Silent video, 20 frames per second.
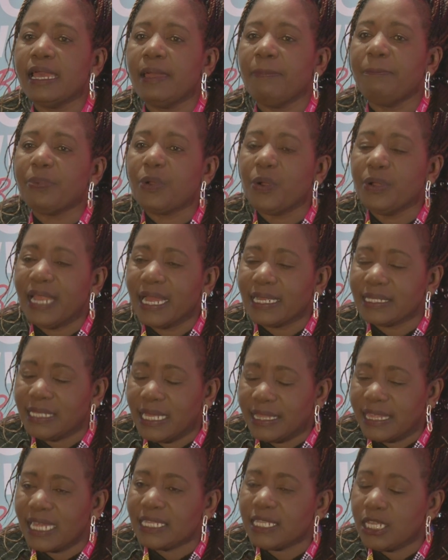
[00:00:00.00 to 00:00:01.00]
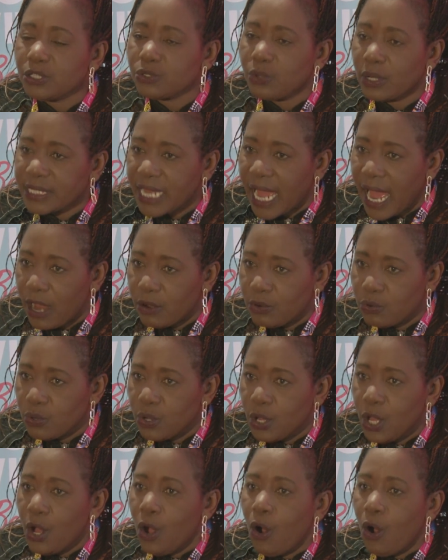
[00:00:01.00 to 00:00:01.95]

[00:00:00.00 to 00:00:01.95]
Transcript: a product that has got aloe.